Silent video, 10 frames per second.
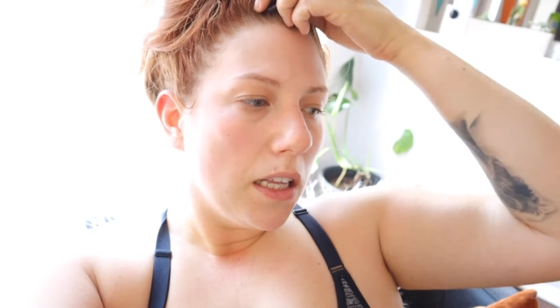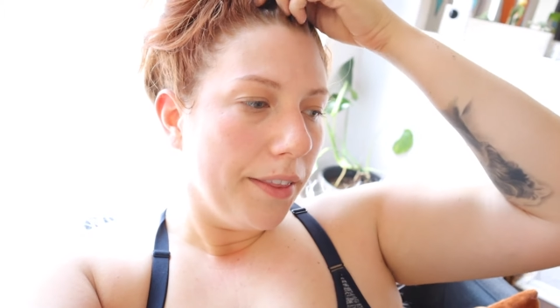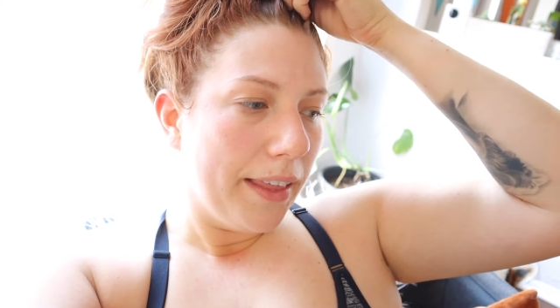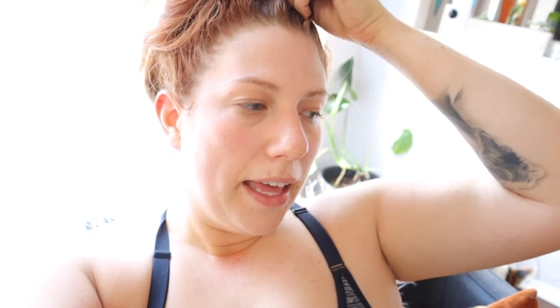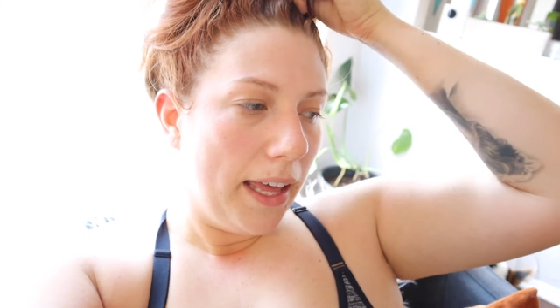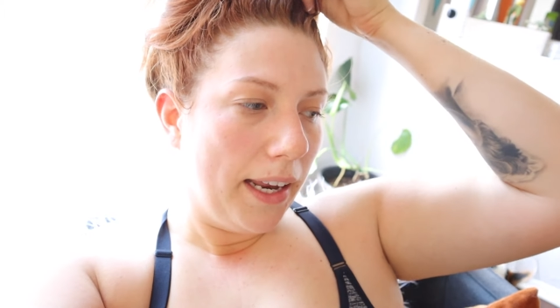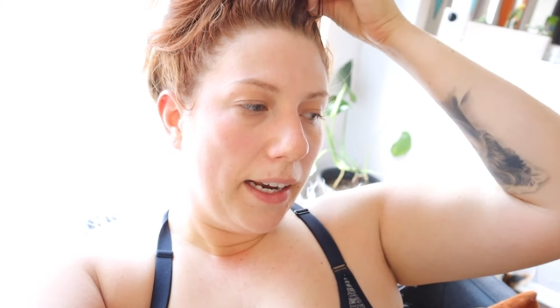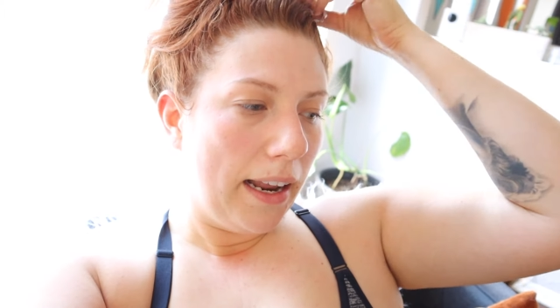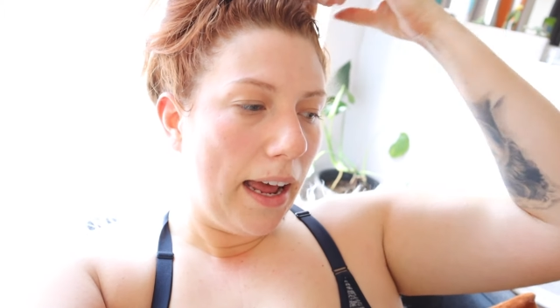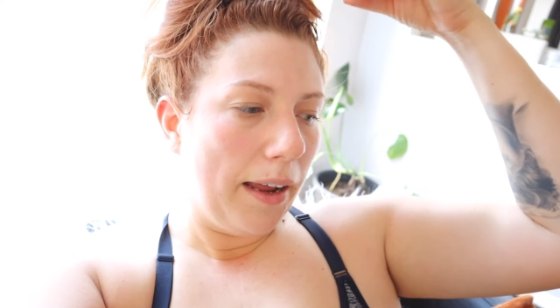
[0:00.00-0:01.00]

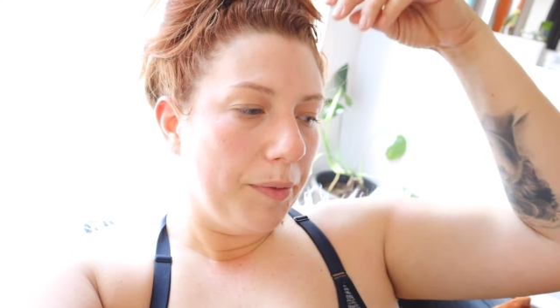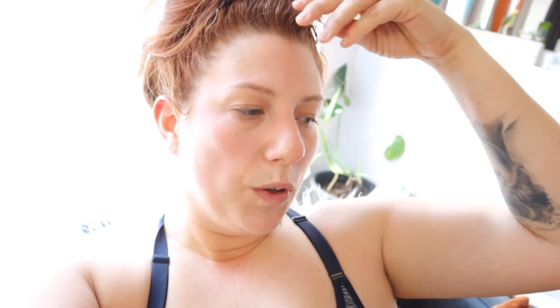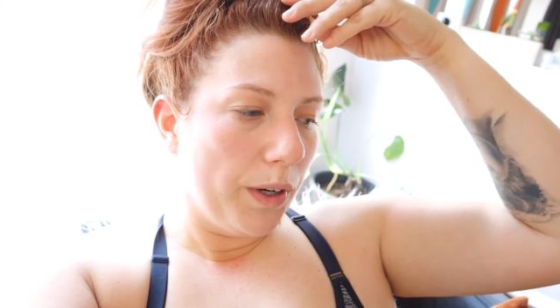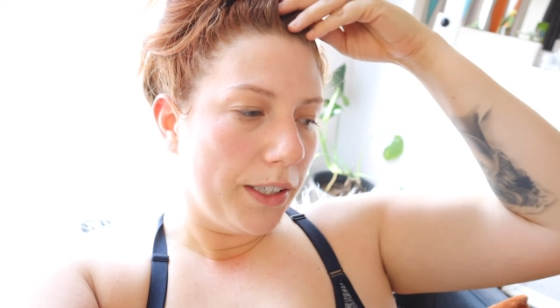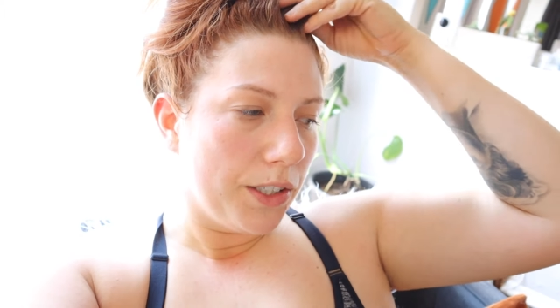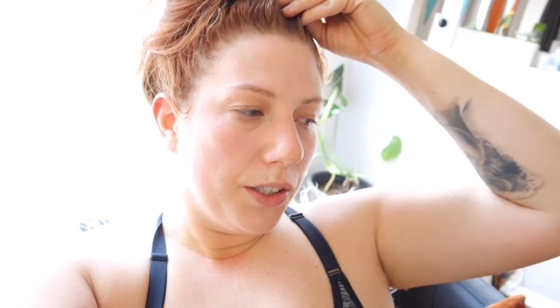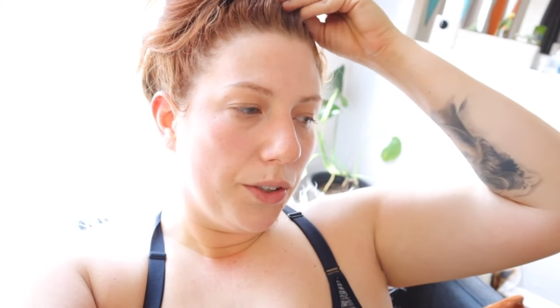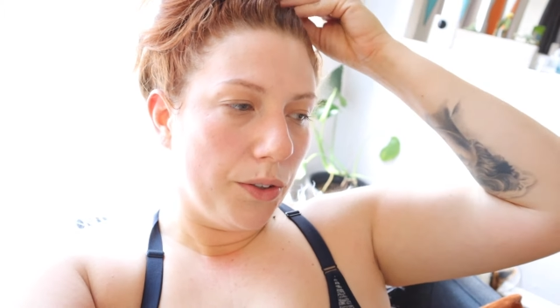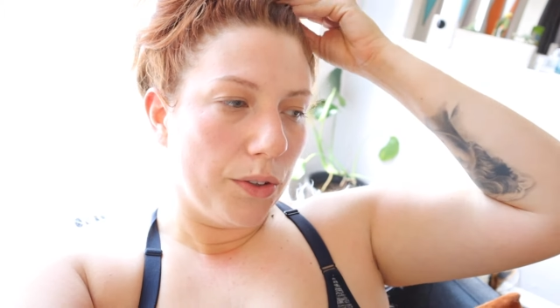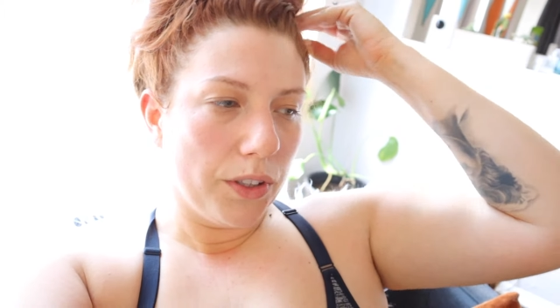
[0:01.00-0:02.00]
then I'm going
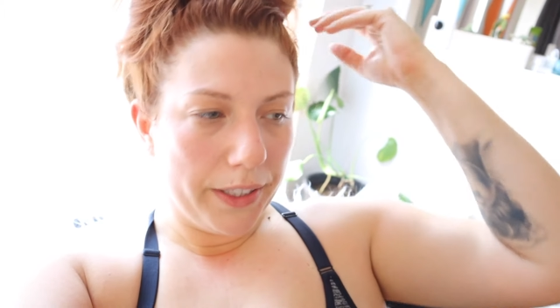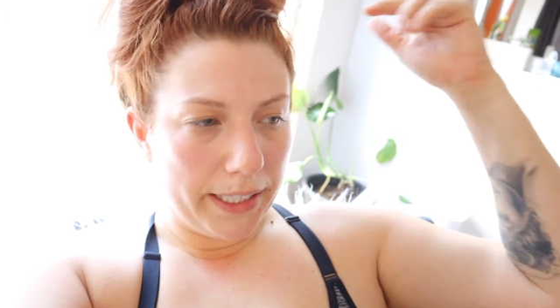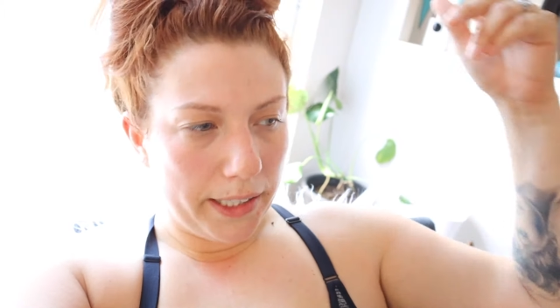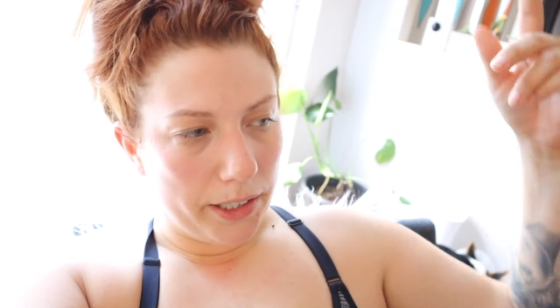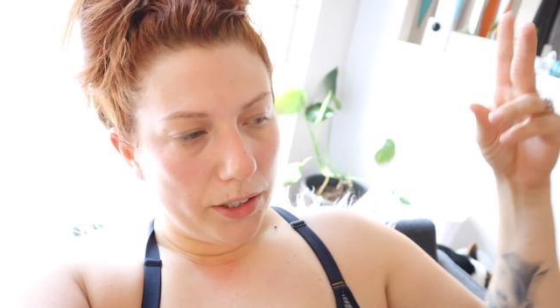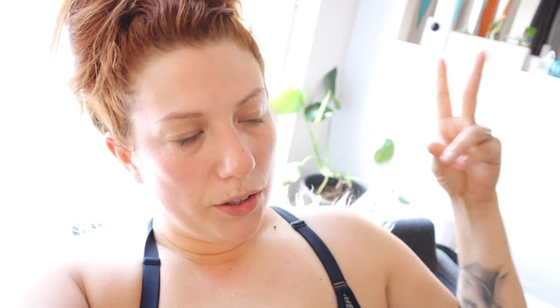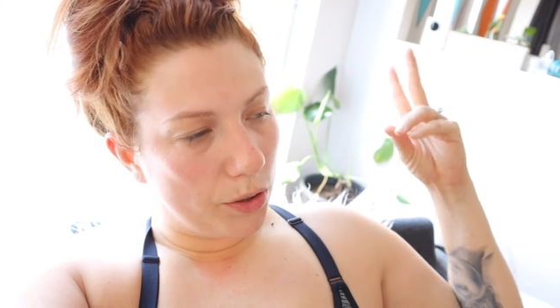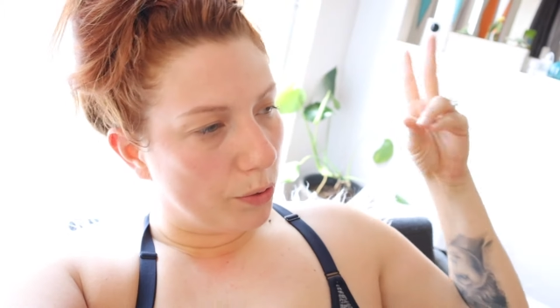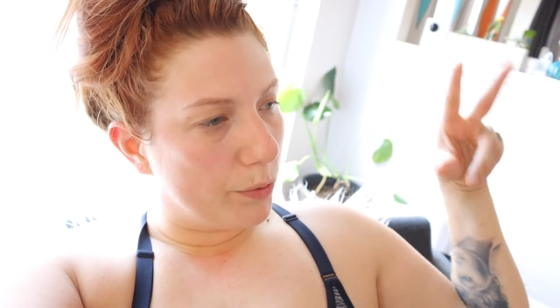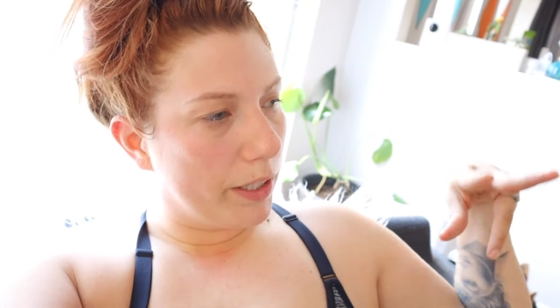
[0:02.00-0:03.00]
to clean,
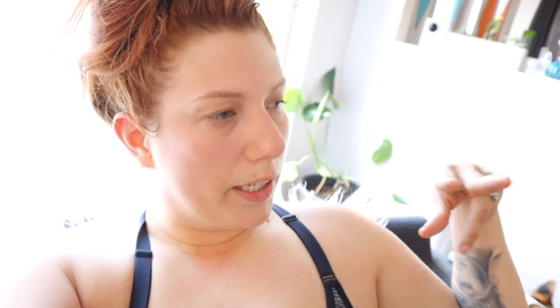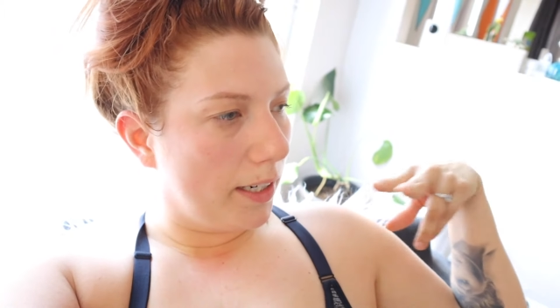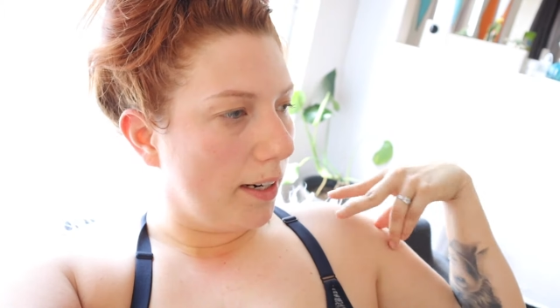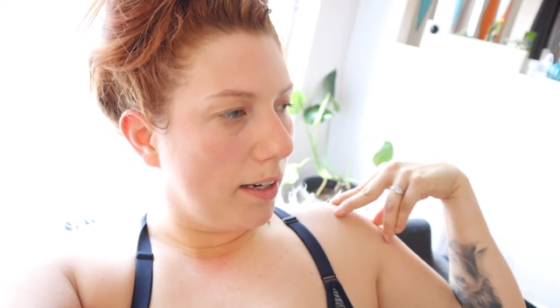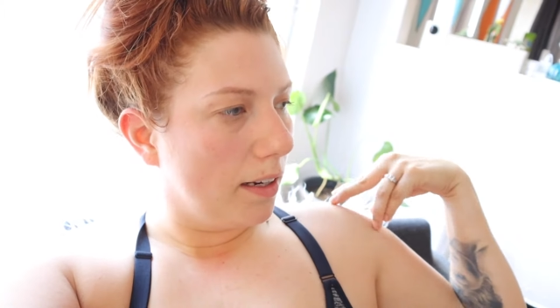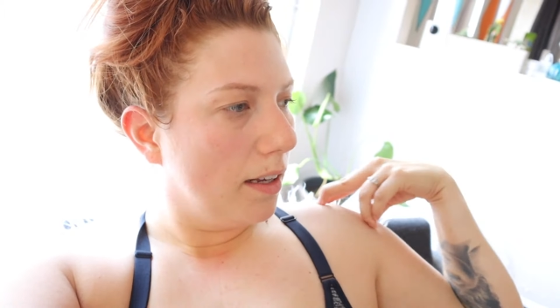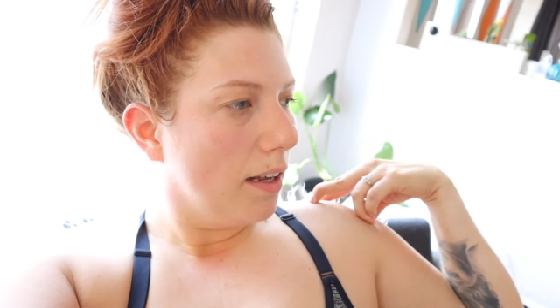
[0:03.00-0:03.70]
read.